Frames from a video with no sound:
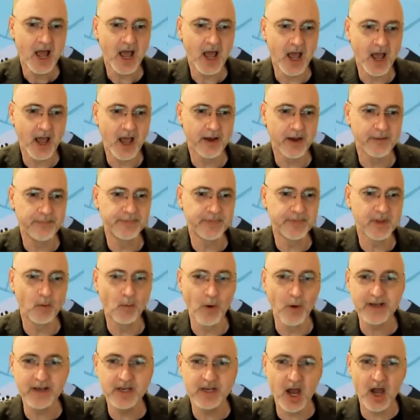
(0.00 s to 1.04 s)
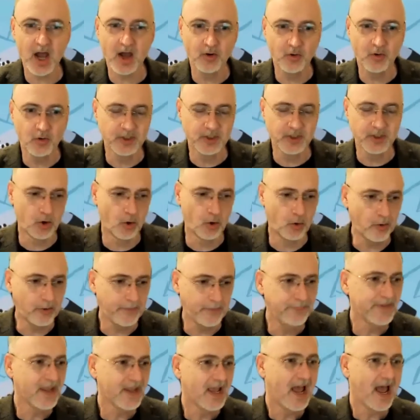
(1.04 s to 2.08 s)
when Yahoo was
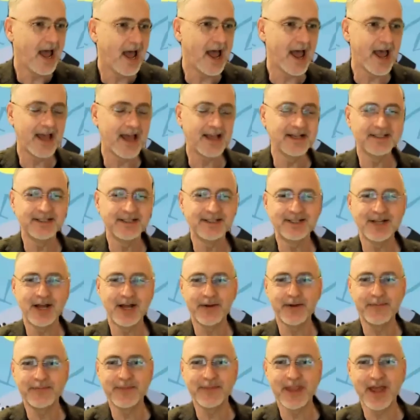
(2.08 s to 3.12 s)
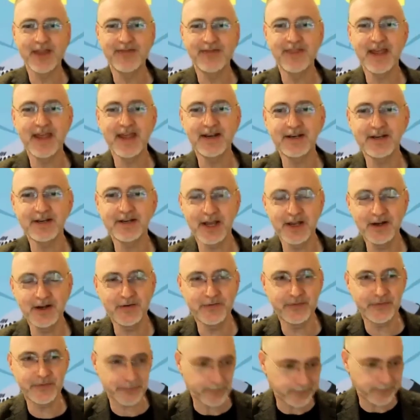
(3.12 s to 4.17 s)
cool, and then kind
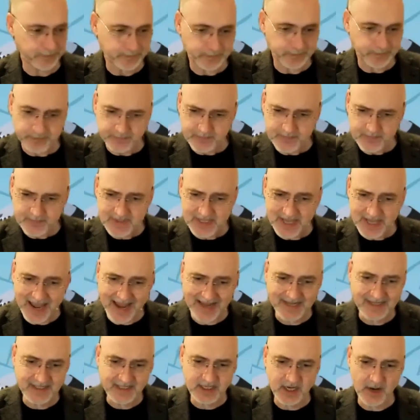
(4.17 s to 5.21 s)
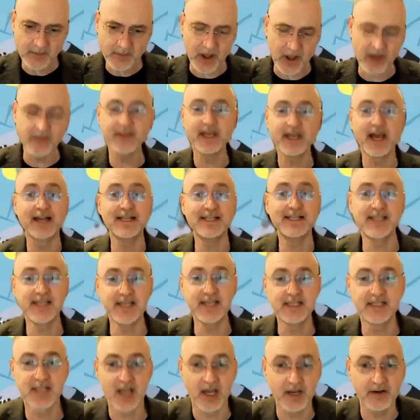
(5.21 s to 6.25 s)
of ended up on the
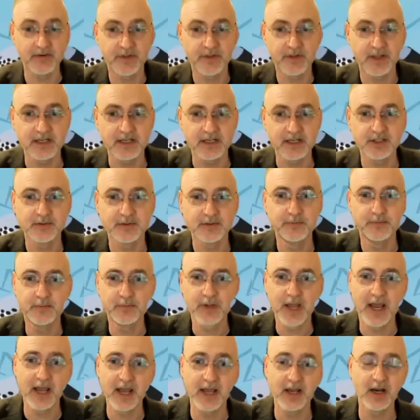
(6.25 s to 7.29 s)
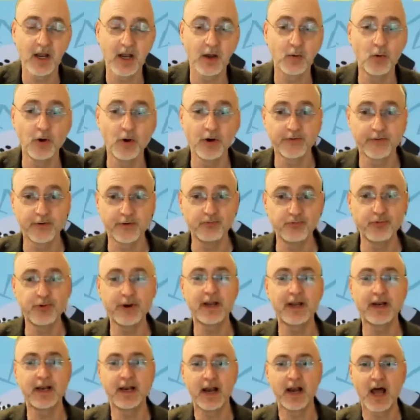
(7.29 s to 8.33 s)
IT side of things. And I worked for a
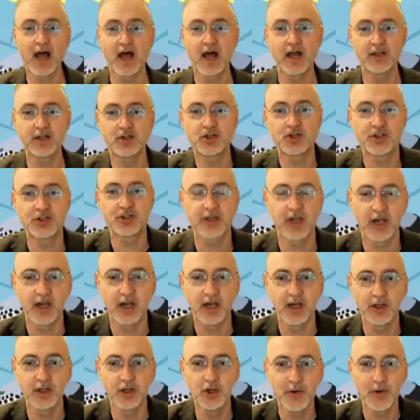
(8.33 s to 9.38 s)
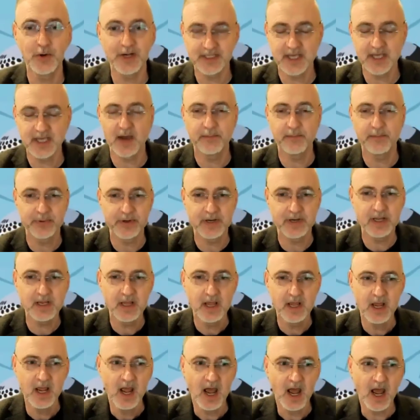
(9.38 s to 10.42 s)
really large US
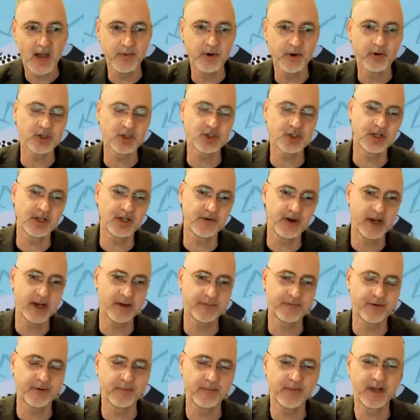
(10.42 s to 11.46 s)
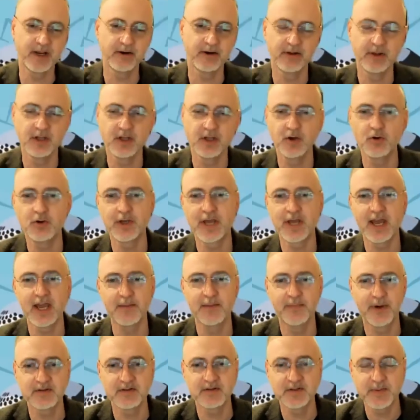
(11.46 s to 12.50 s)
company. I'm originally from here in the
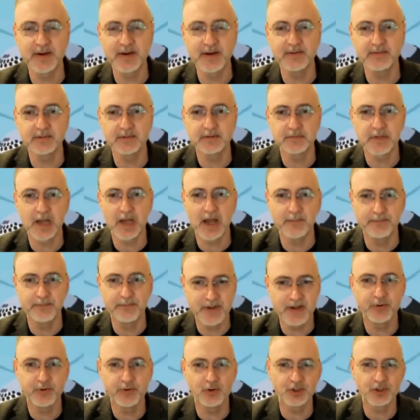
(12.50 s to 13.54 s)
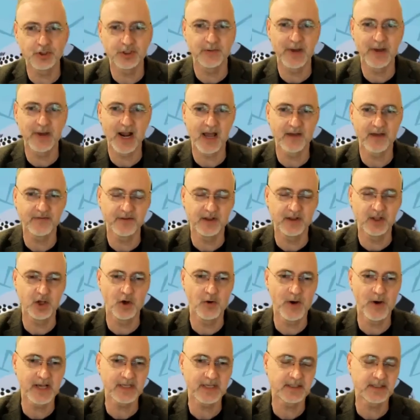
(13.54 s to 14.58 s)
UK, but I've spent a big portion of my life in the
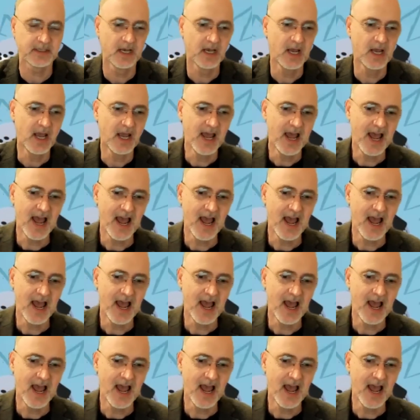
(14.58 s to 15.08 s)
US.